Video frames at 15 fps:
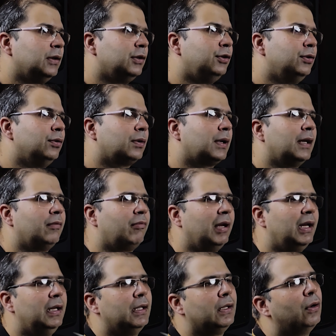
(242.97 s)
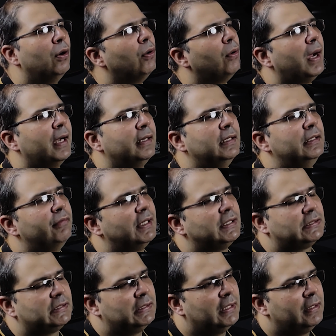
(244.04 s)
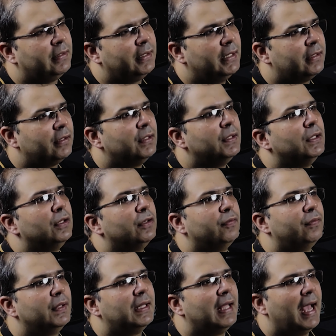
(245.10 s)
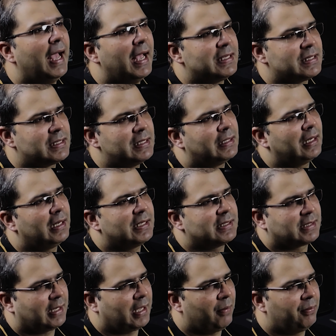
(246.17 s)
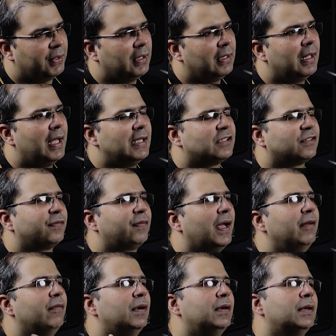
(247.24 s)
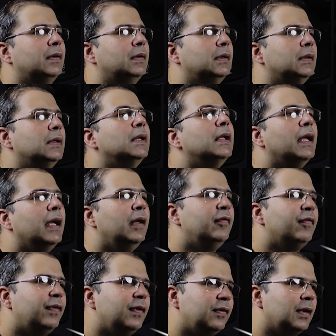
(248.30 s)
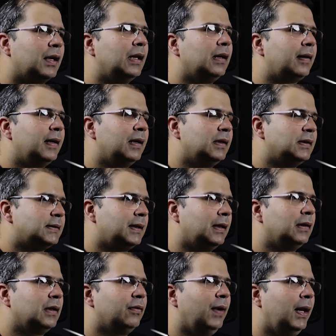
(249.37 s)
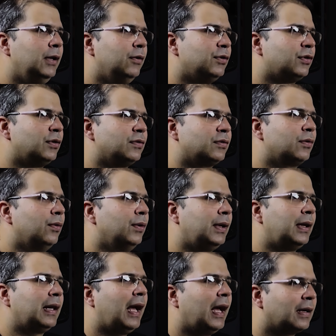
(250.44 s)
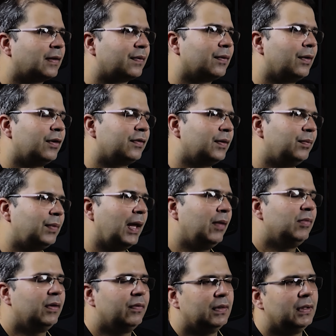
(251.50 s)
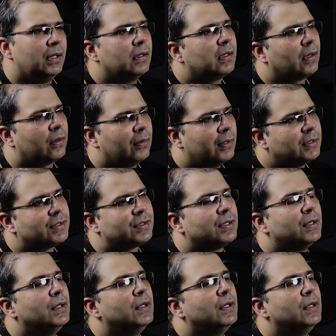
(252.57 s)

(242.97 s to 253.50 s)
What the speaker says: You can really go and invest in a REIT with as little as capital as 500. In physical real estate, the valuations go in lakhs or sometimes even in crores.